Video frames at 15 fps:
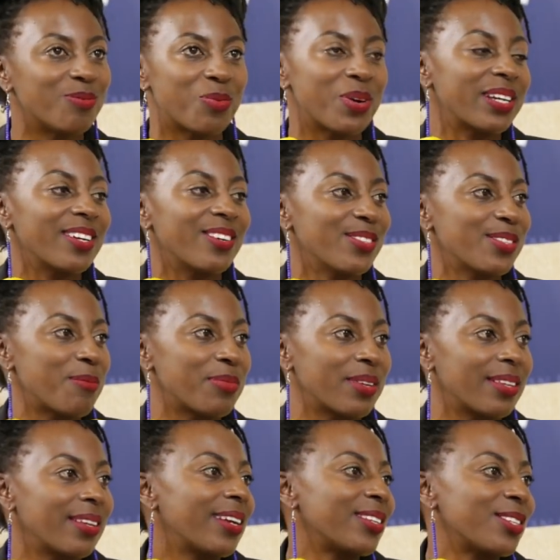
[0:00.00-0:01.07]
working on something
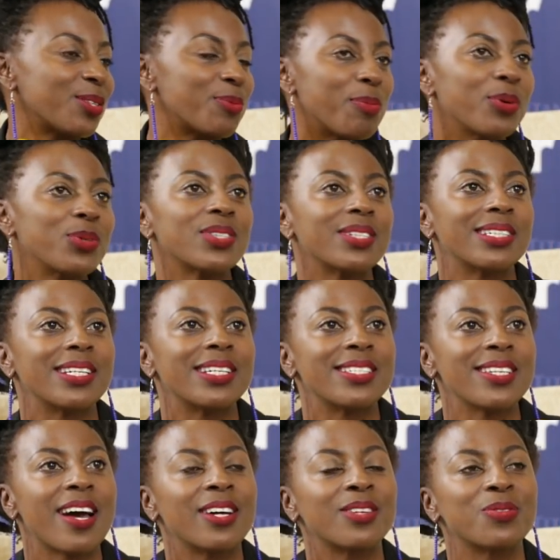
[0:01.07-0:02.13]
and then I just post it
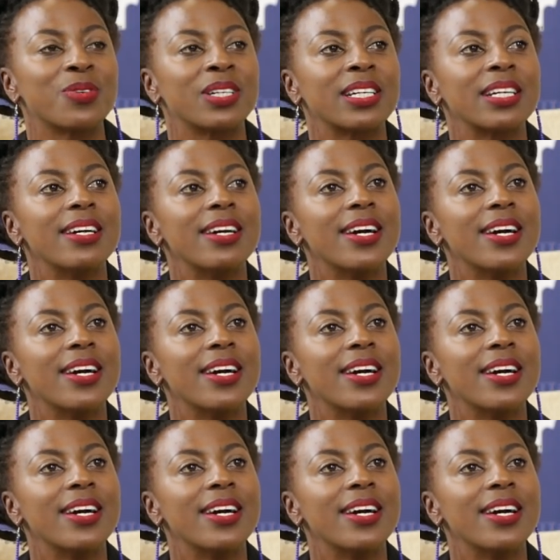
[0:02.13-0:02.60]
as artwork.